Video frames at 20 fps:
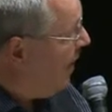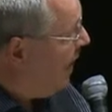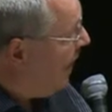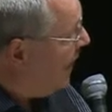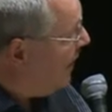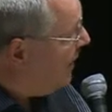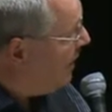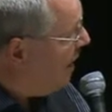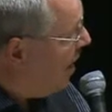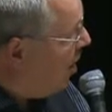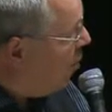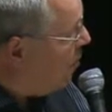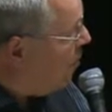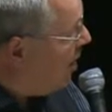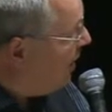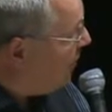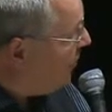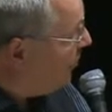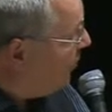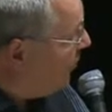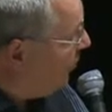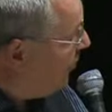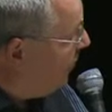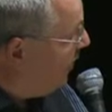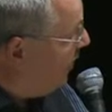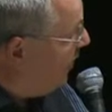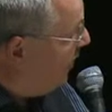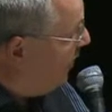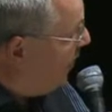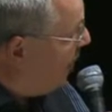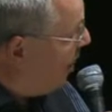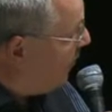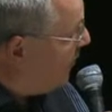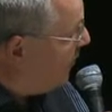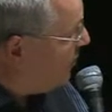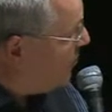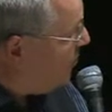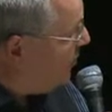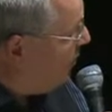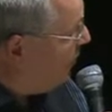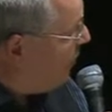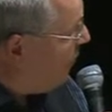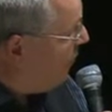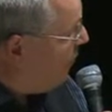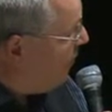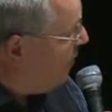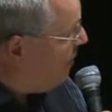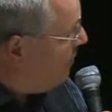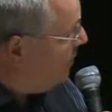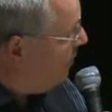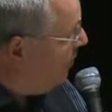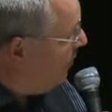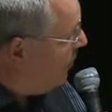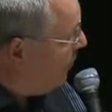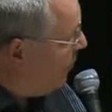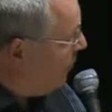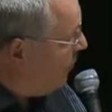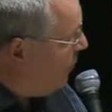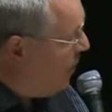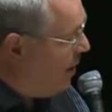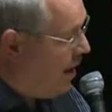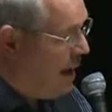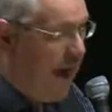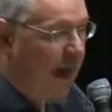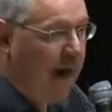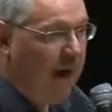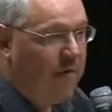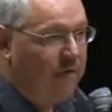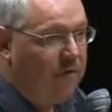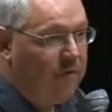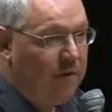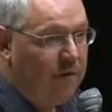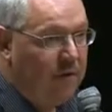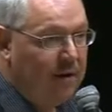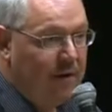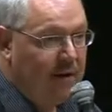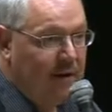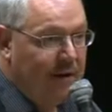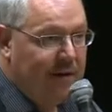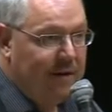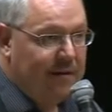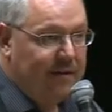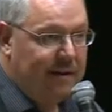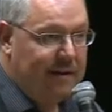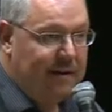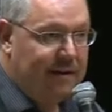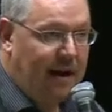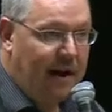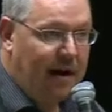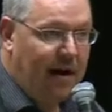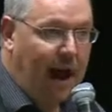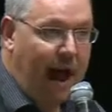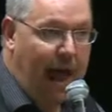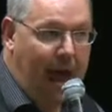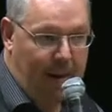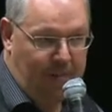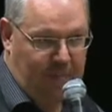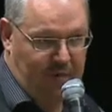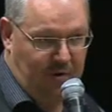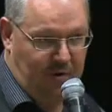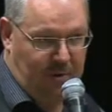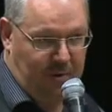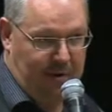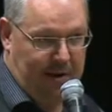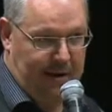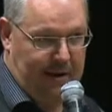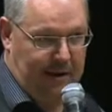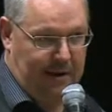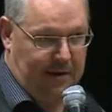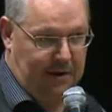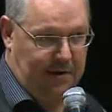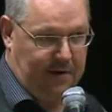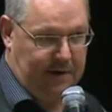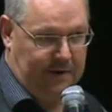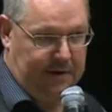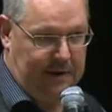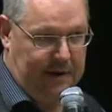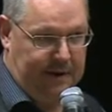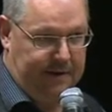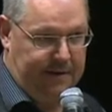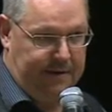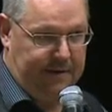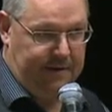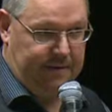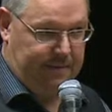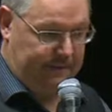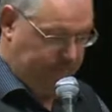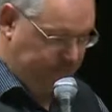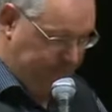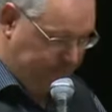and how much of the transferrins do you have that are abnormally glycosylated.